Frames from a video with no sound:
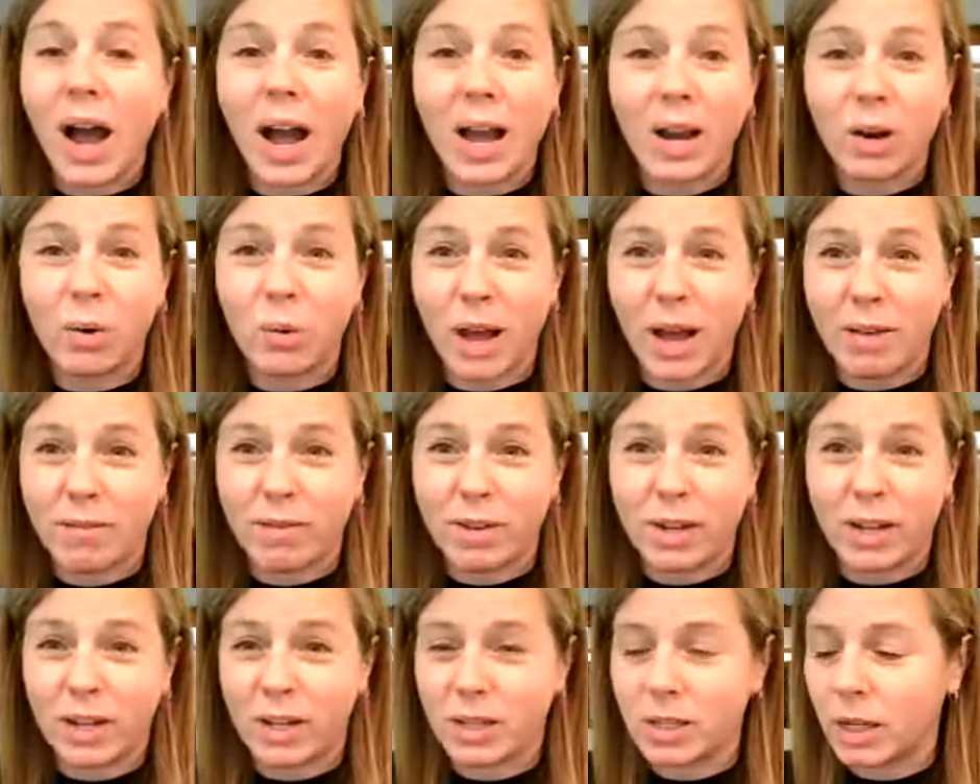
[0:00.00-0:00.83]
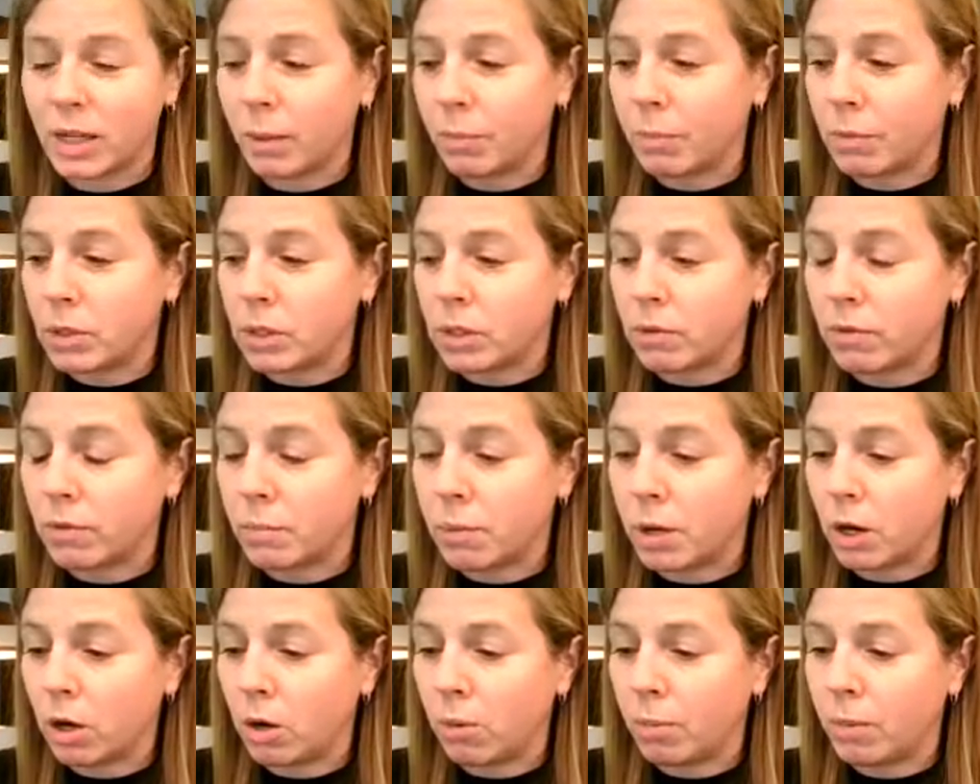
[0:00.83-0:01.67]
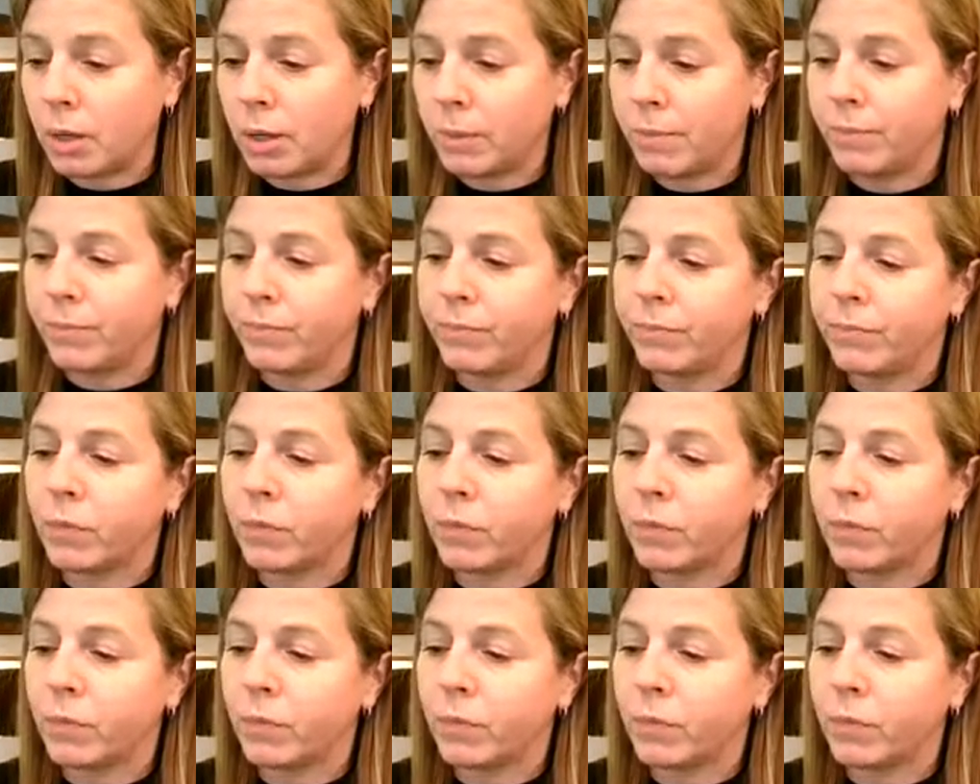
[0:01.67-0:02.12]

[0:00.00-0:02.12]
I don't have any examples of the pyramid.